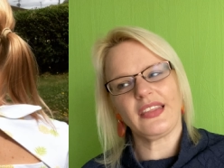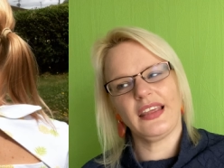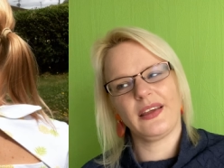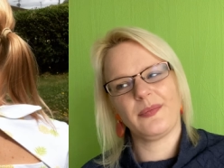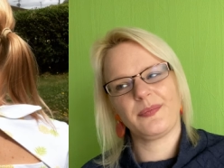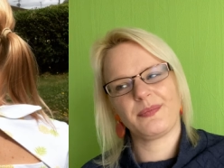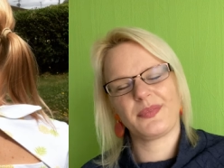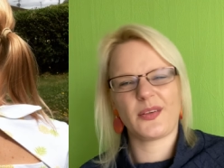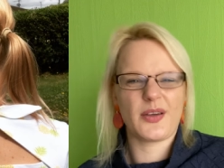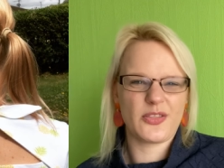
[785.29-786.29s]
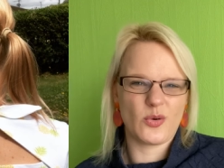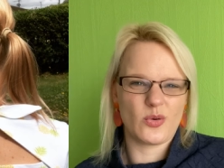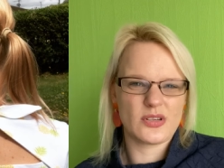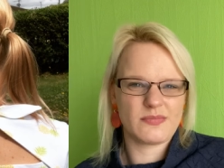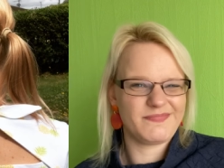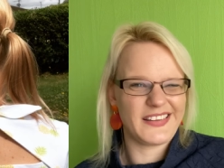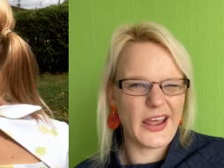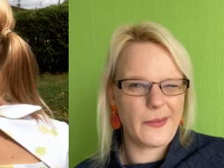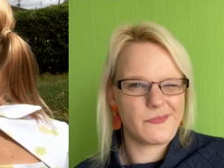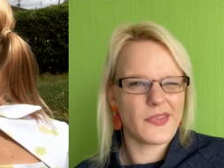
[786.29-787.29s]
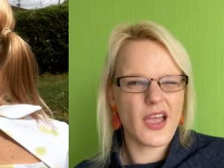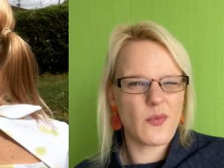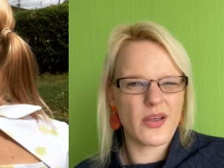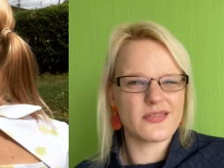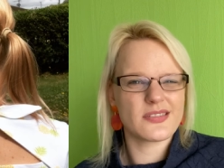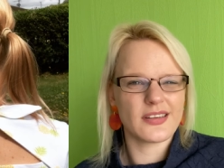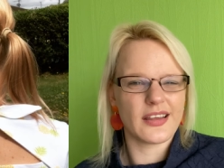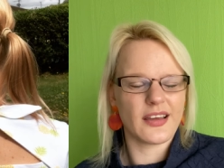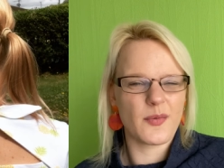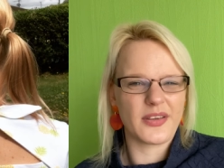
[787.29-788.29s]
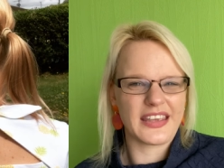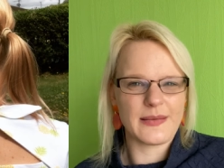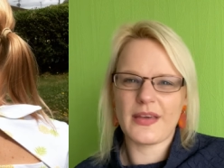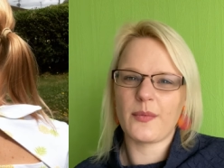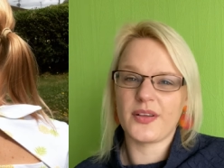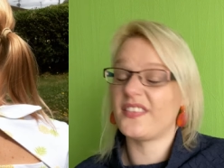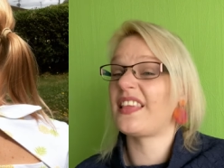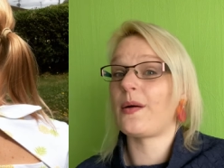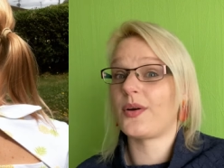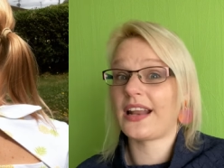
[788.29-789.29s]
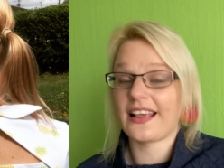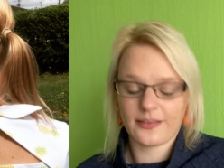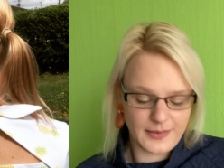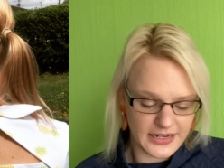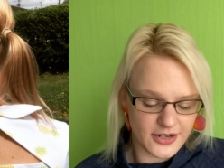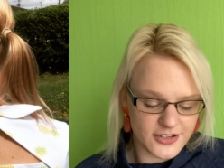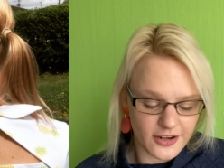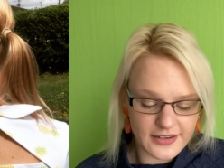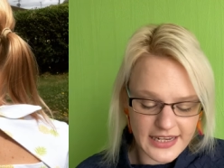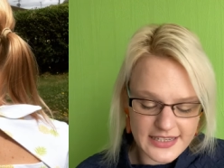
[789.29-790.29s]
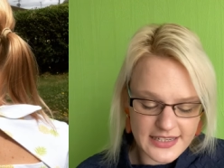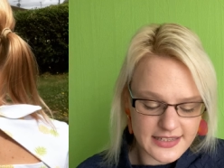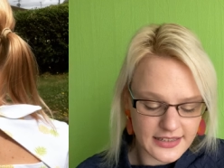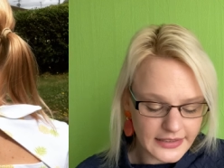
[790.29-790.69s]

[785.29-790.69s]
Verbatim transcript: Um, so I thought, no, I won't, uh, I won't keep that one. So that one has been donated.